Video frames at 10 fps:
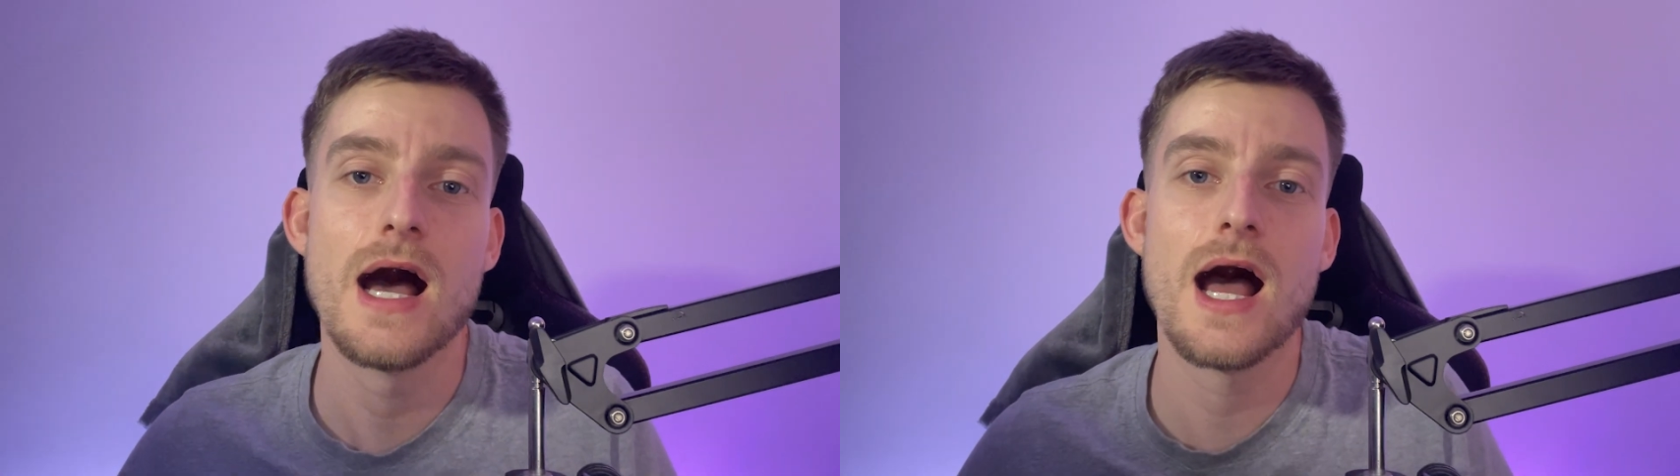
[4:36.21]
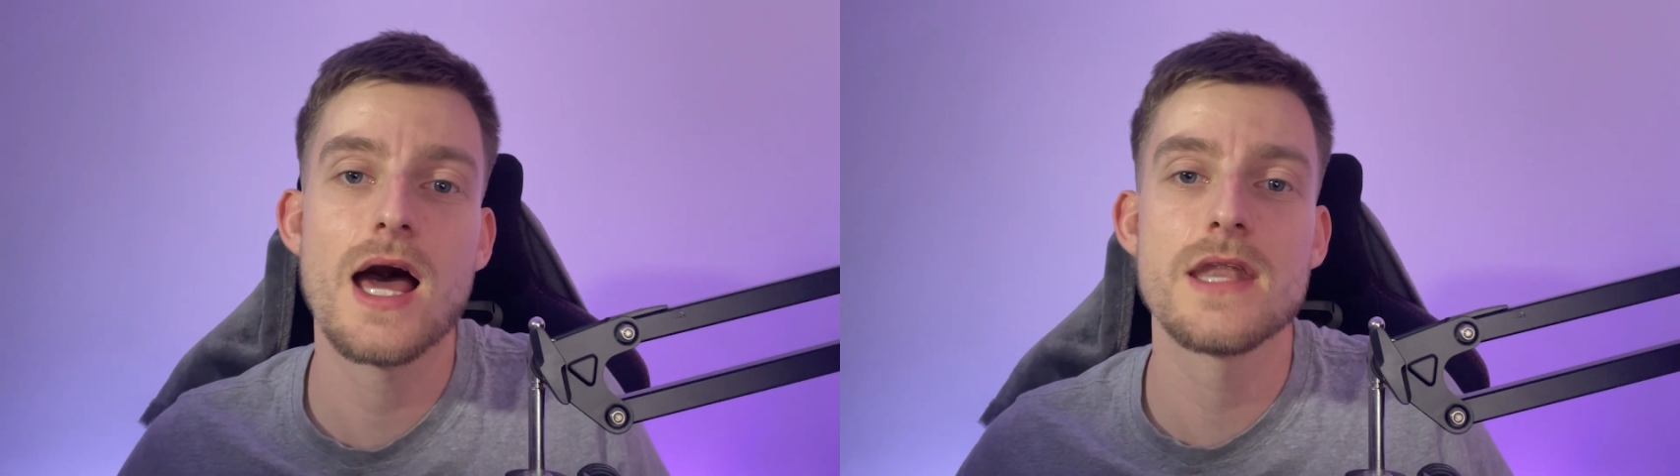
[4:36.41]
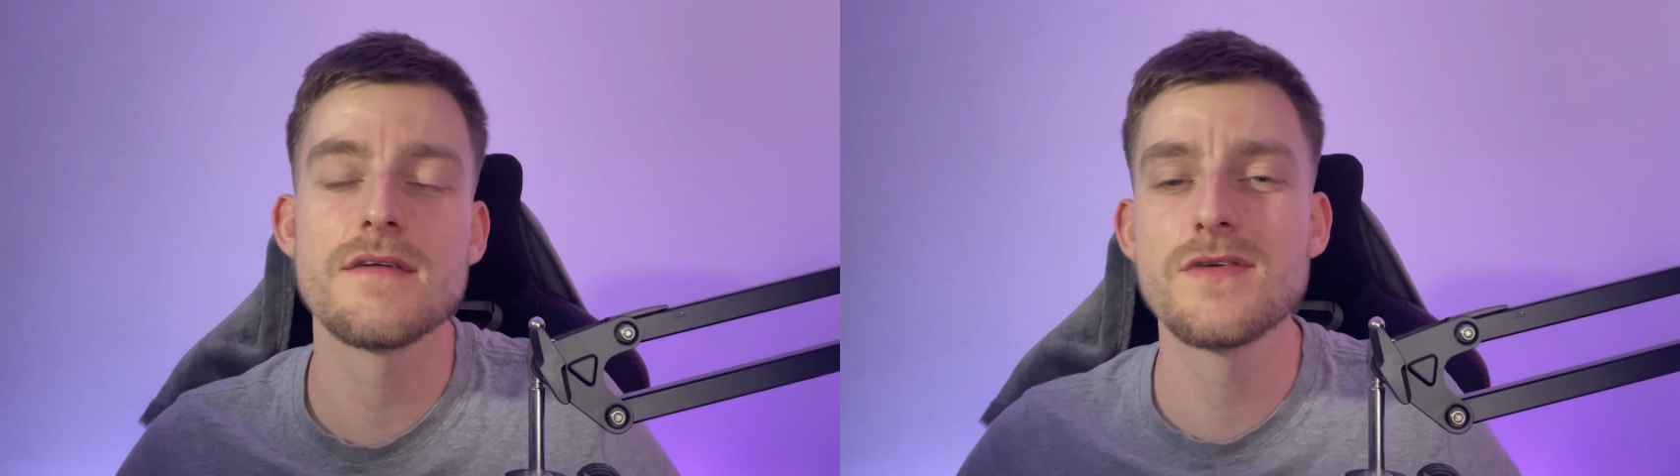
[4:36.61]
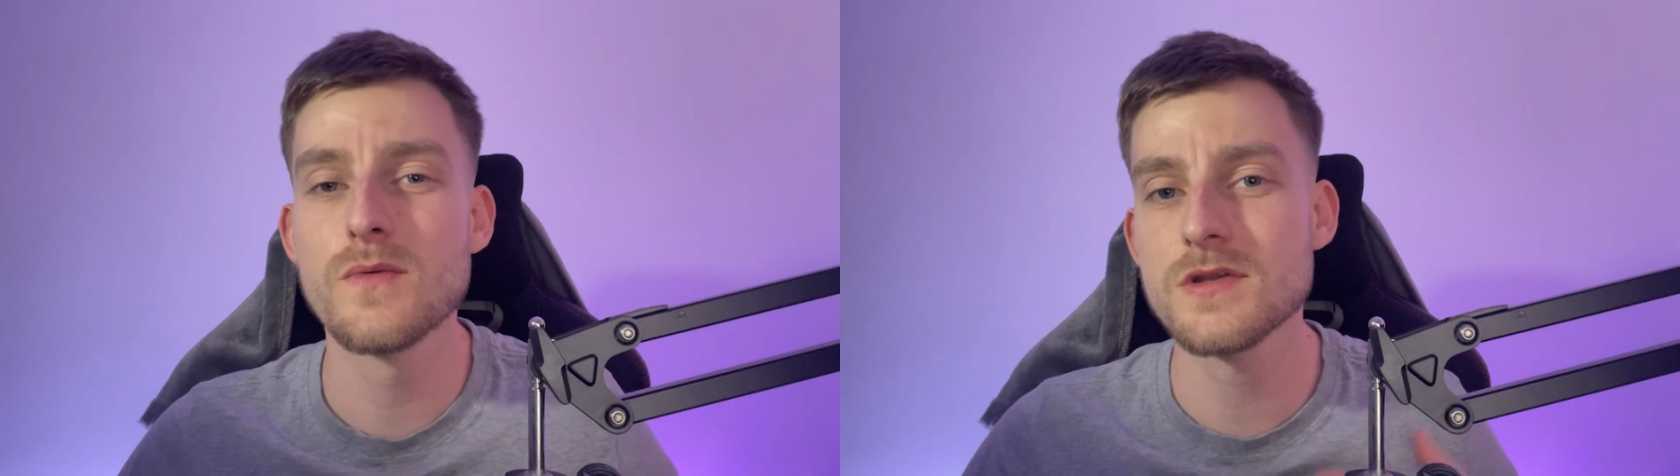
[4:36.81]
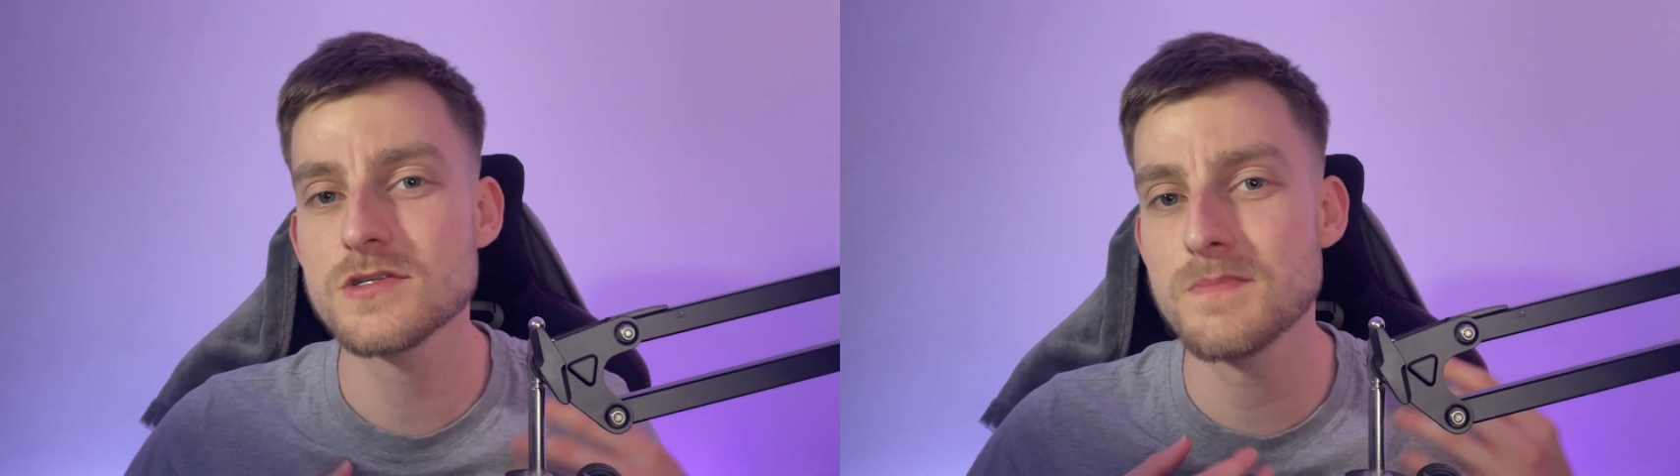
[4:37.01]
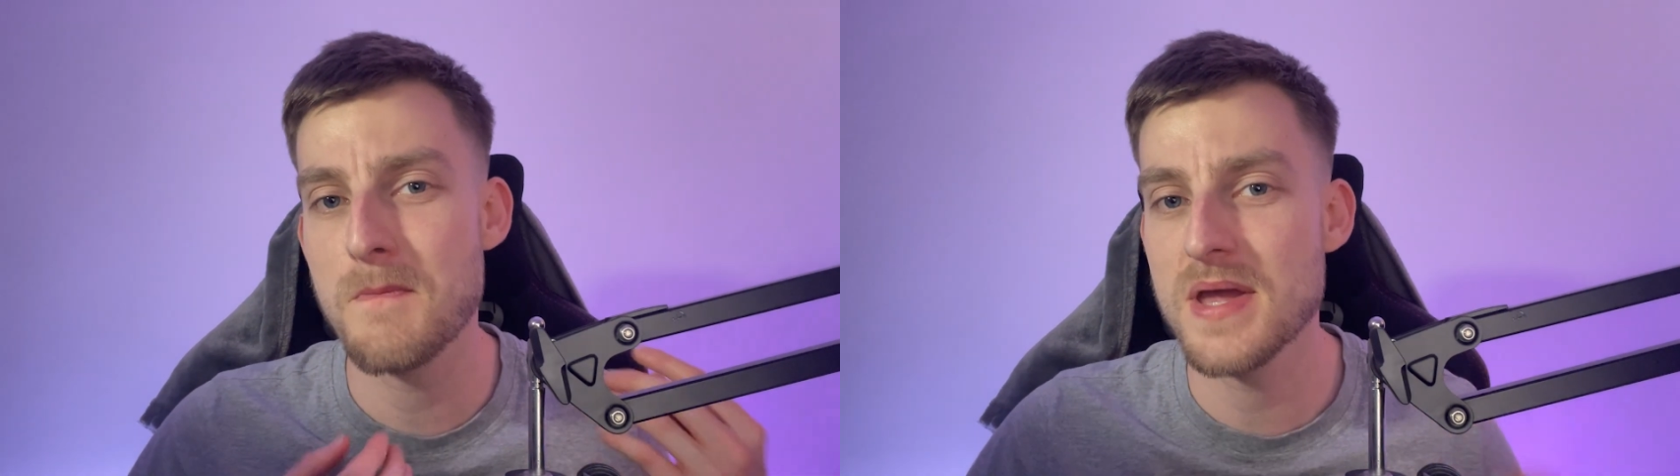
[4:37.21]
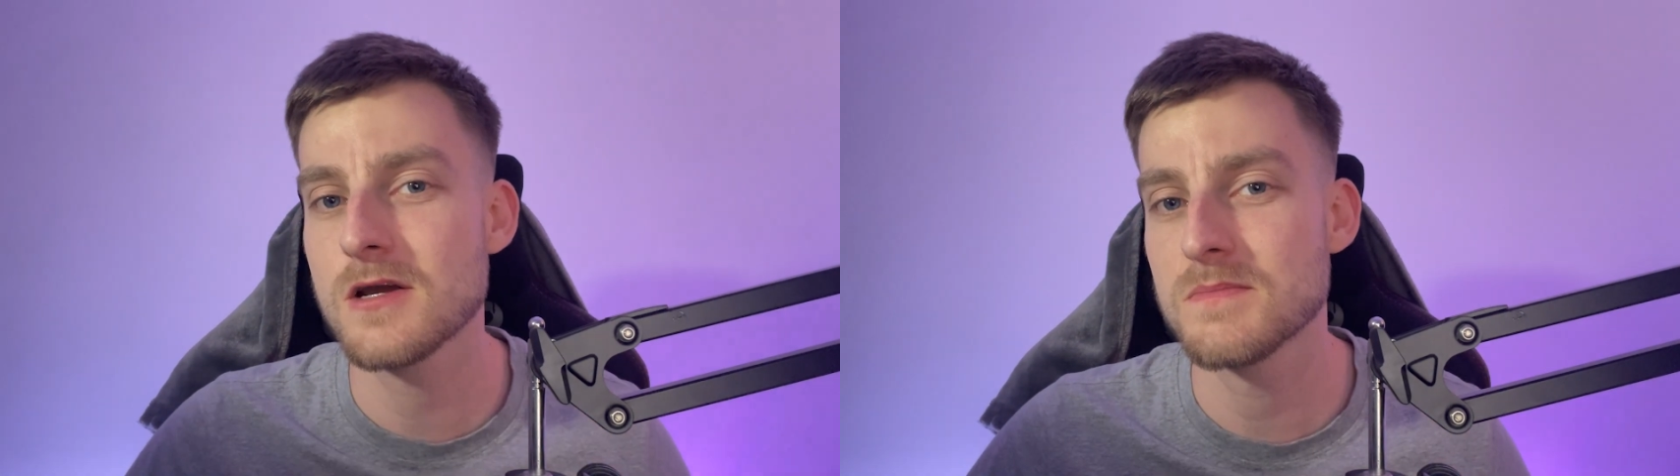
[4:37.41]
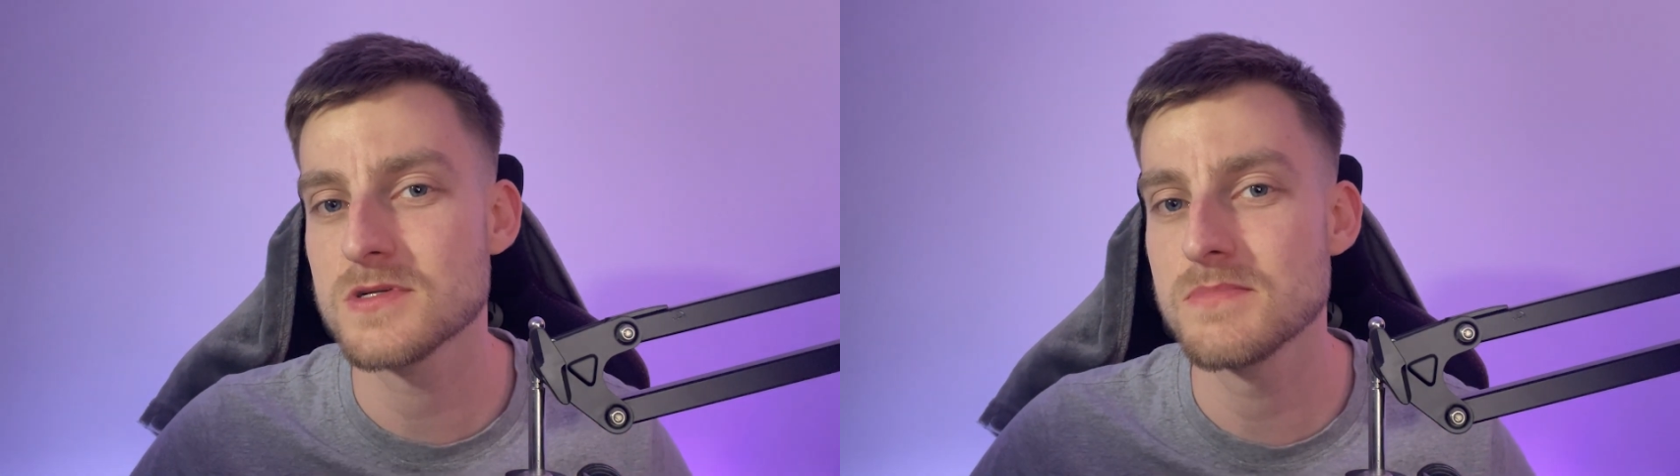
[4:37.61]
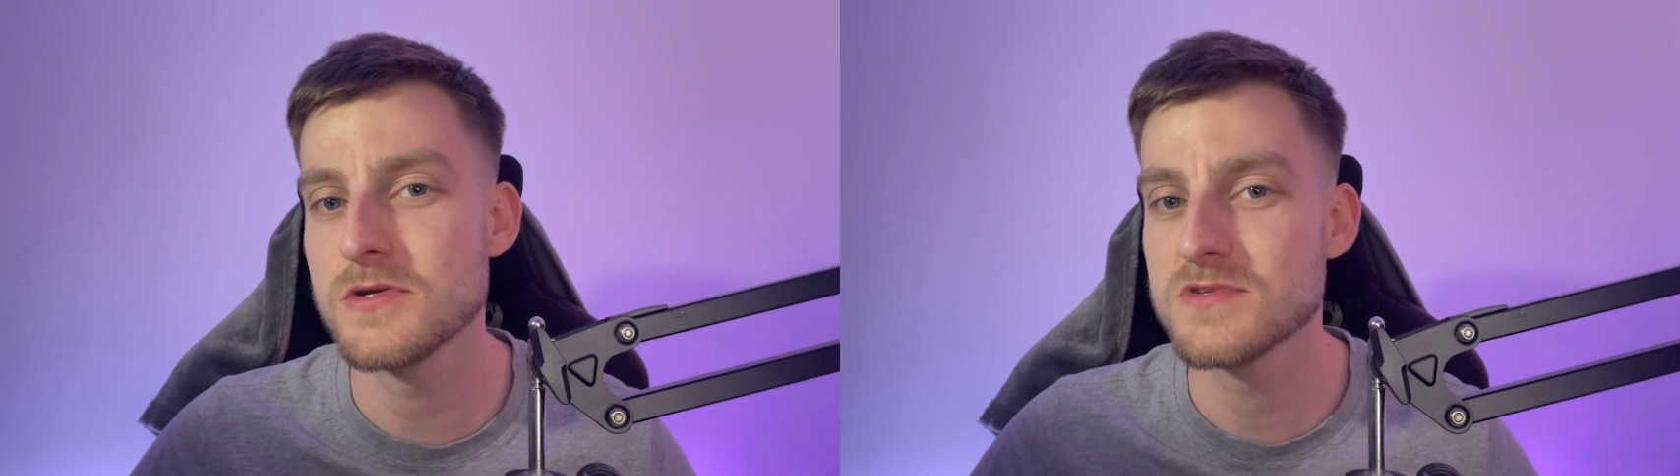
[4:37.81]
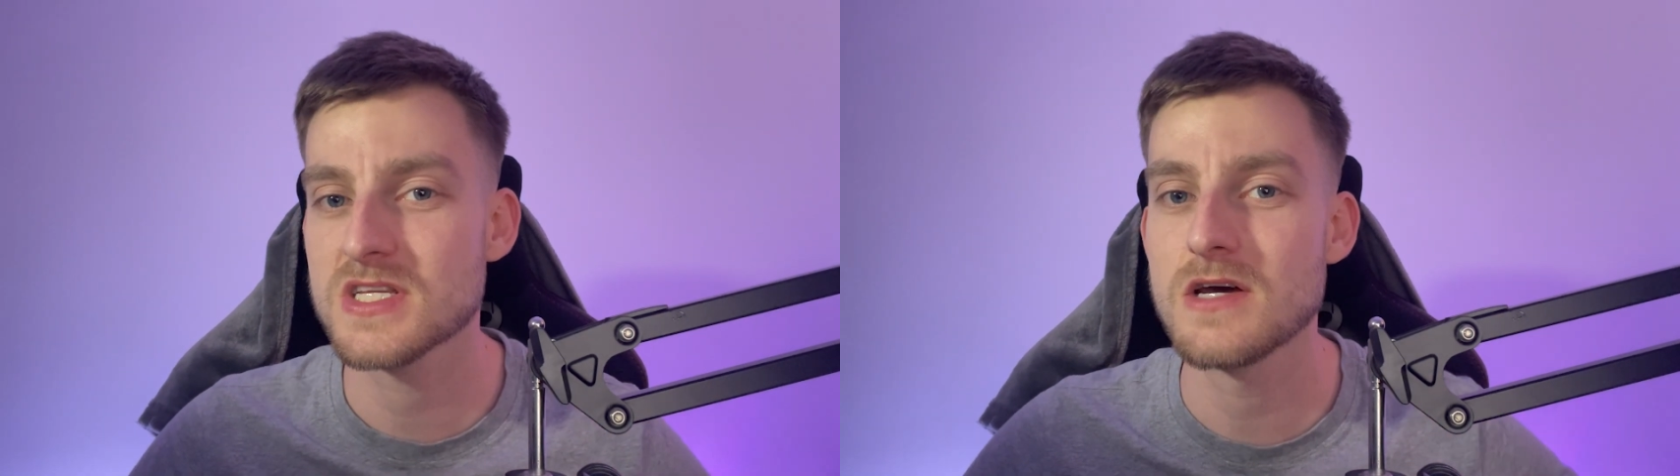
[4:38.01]
And if you want to pick up some
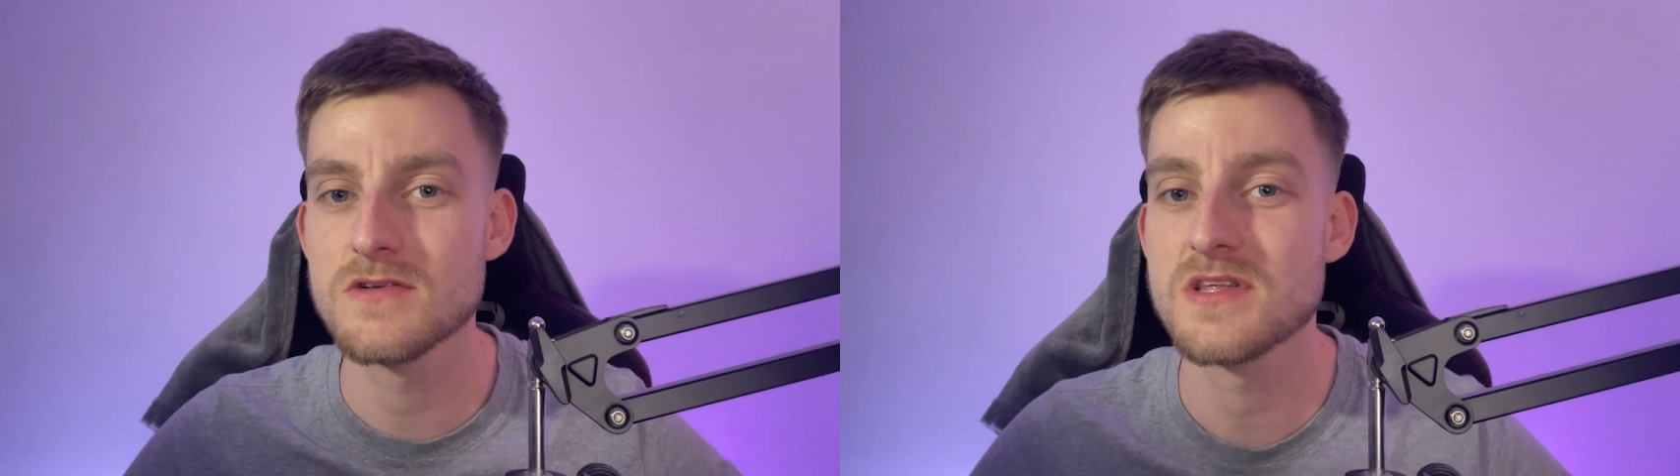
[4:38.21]
new skills